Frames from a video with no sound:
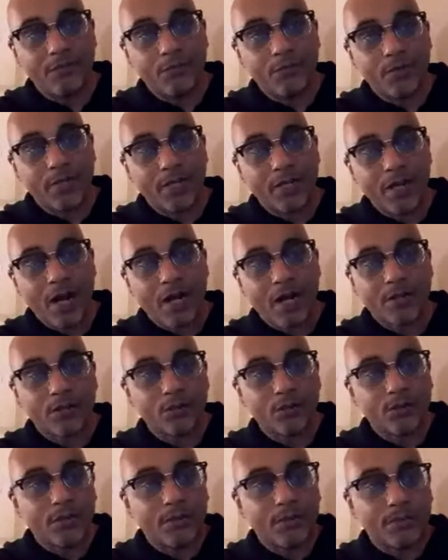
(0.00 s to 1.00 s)
for the car
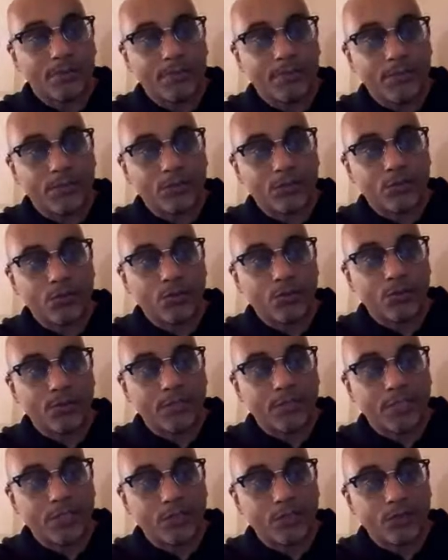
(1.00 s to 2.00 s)
through the insurance
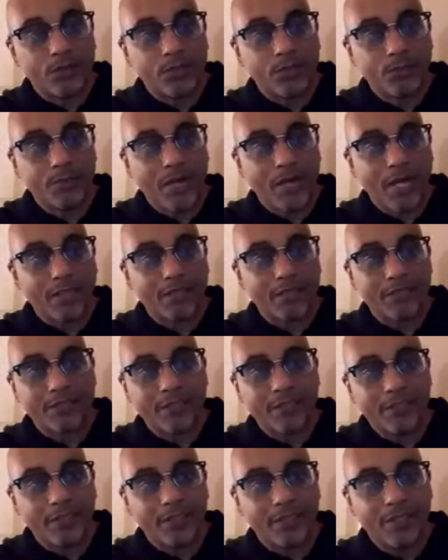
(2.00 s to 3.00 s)
with the insurance policy,